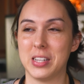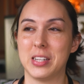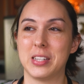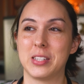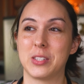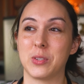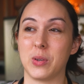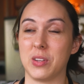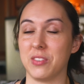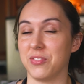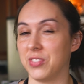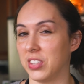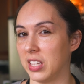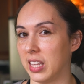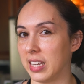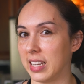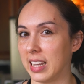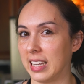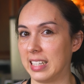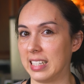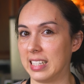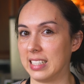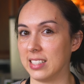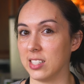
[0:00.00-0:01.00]
so I feel like
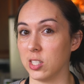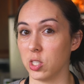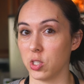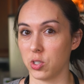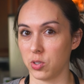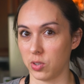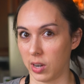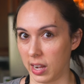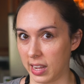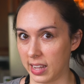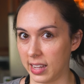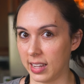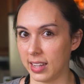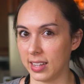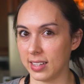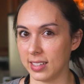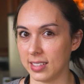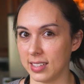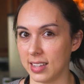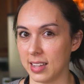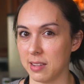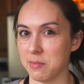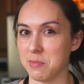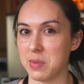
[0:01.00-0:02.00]
I need to try it
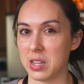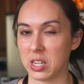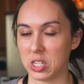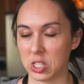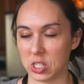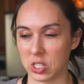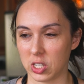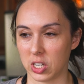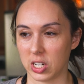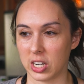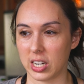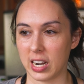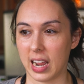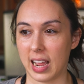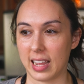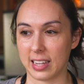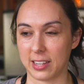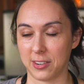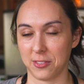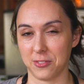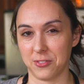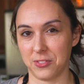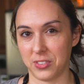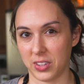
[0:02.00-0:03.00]
and make sure I
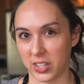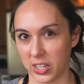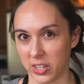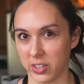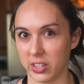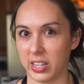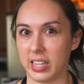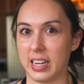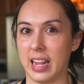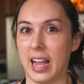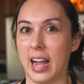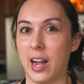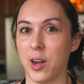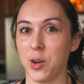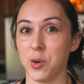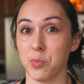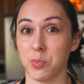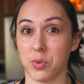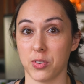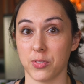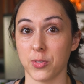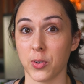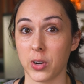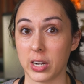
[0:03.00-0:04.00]
can figure it out
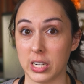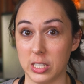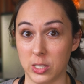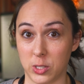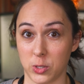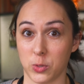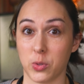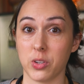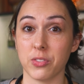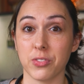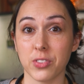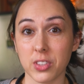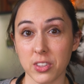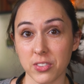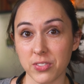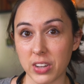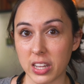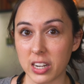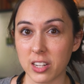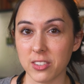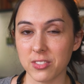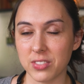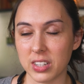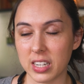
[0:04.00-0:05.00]
before I do it for the
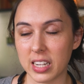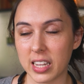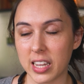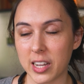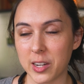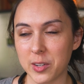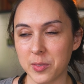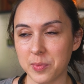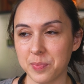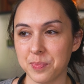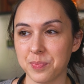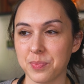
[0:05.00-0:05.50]
final video.